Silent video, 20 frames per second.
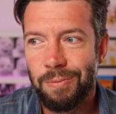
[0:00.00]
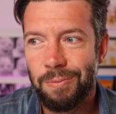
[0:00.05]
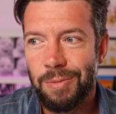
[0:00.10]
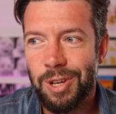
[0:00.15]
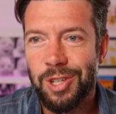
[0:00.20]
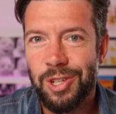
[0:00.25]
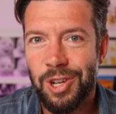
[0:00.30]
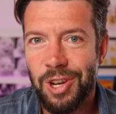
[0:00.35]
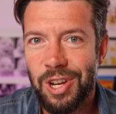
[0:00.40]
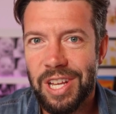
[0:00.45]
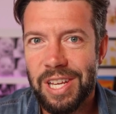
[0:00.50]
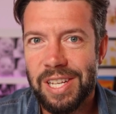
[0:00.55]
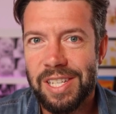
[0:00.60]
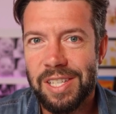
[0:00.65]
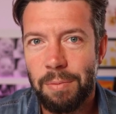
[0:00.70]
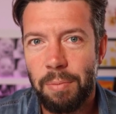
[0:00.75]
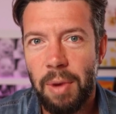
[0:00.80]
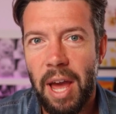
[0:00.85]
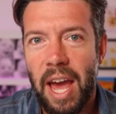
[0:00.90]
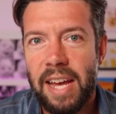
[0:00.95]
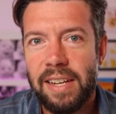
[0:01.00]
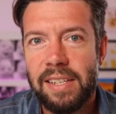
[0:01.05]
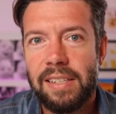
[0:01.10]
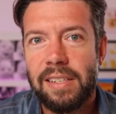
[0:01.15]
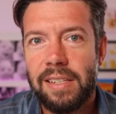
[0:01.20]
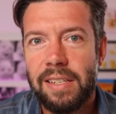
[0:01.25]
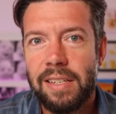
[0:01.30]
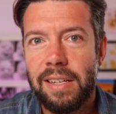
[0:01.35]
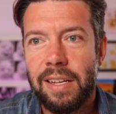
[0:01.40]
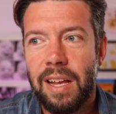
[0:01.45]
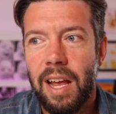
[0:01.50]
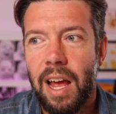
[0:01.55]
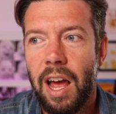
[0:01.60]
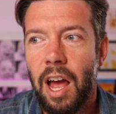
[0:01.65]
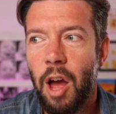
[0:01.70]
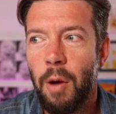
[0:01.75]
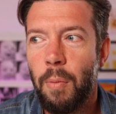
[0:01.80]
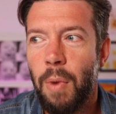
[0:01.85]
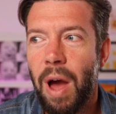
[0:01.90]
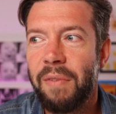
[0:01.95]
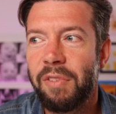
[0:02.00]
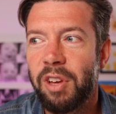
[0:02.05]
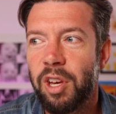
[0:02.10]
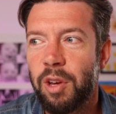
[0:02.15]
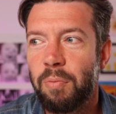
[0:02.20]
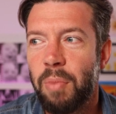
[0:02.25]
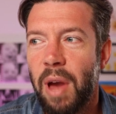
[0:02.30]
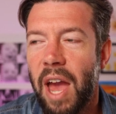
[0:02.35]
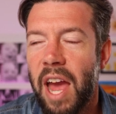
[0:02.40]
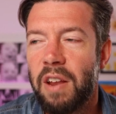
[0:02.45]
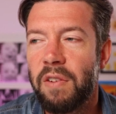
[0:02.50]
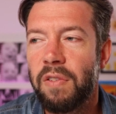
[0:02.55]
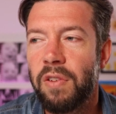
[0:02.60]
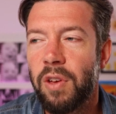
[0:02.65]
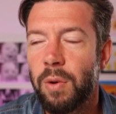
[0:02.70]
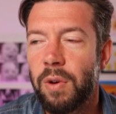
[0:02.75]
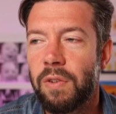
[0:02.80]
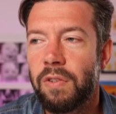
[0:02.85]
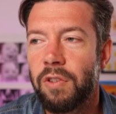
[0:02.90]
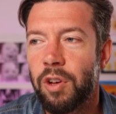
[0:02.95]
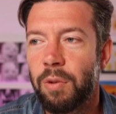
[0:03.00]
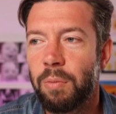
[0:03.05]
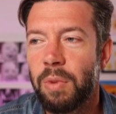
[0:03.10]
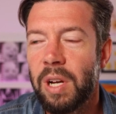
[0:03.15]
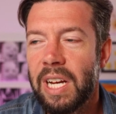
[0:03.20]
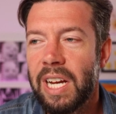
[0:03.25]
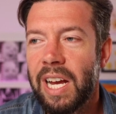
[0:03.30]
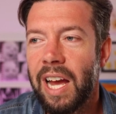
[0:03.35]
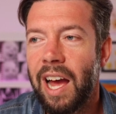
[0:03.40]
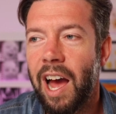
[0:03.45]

Midjourney is the best. Having compared a few of them,